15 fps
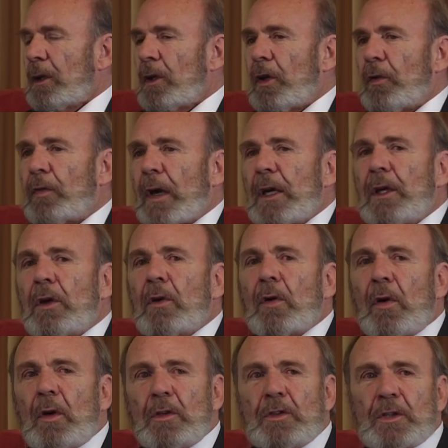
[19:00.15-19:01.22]
Divine
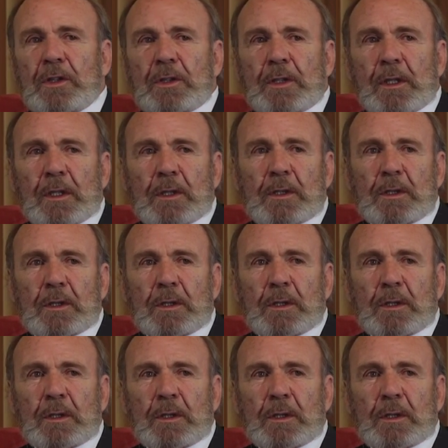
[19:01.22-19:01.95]
consciousness